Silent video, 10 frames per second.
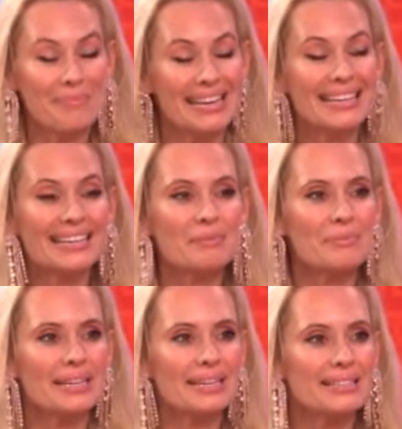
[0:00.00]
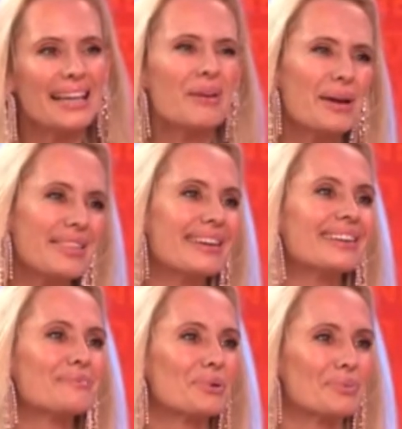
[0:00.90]
make it, because that way they
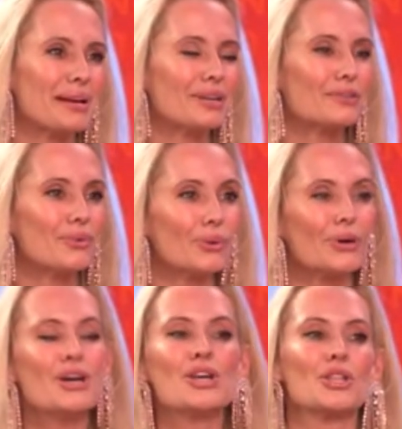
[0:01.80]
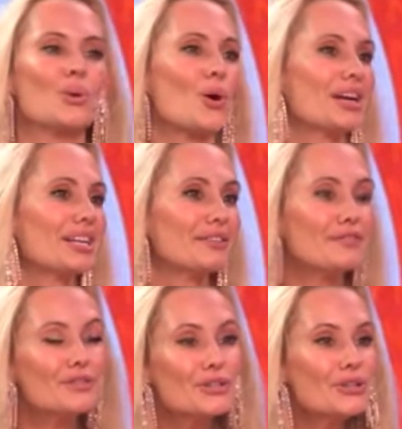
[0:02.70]
can prepare for the quantity of
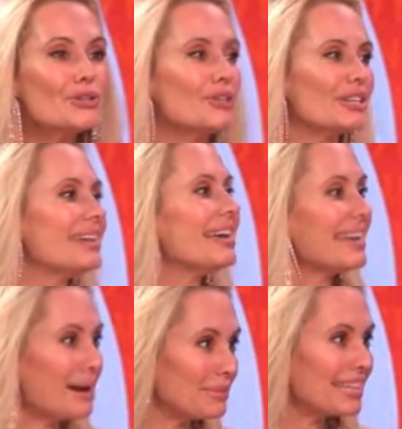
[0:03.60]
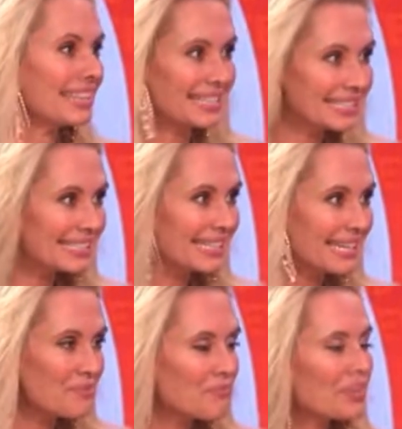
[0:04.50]
food and how many things to
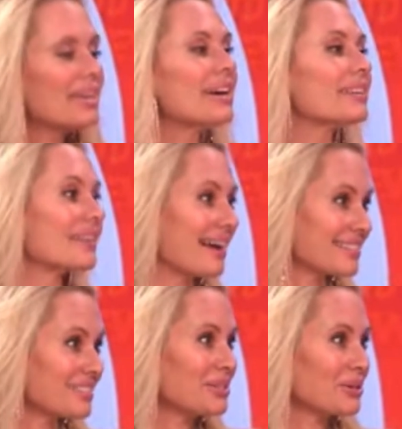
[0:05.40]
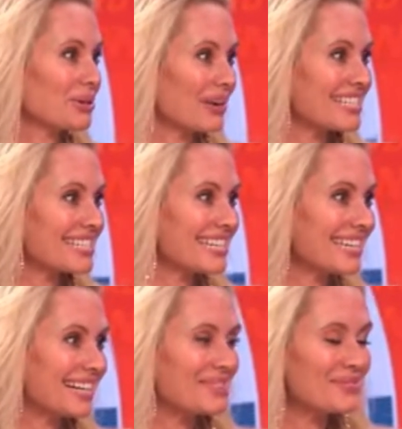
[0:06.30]
get. And lastly, your
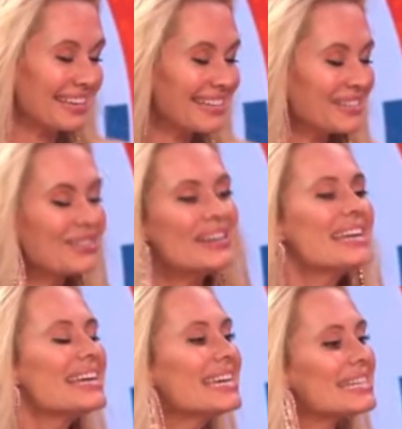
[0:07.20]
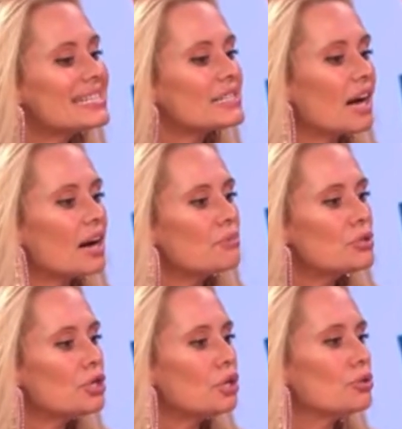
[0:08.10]
question, thank you, is,
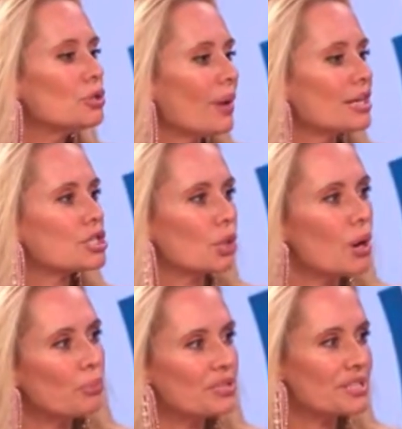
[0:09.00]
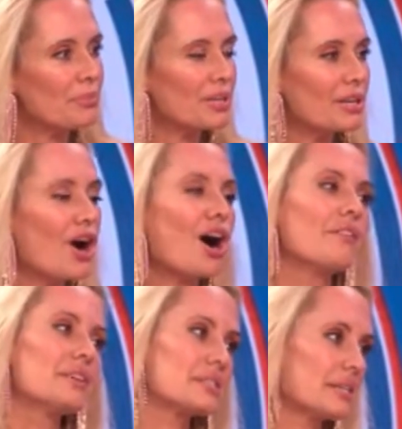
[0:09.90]
do I show up with something?
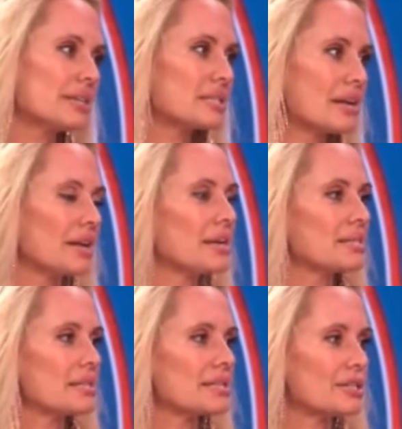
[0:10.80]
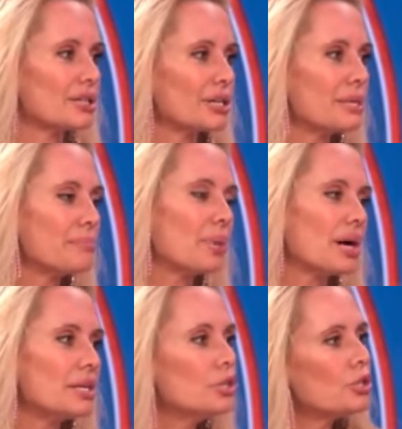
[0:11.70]
Obviously, it's not necessary,
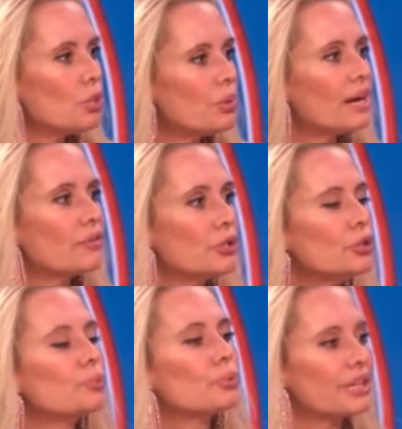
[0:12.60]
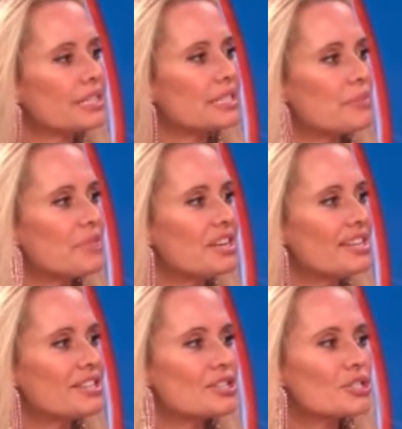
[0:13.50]
but, whenever you bring something,
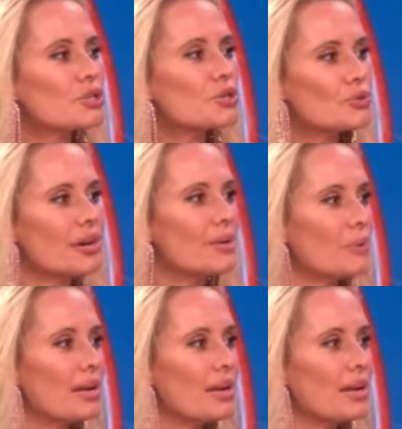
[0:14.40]
it's just a great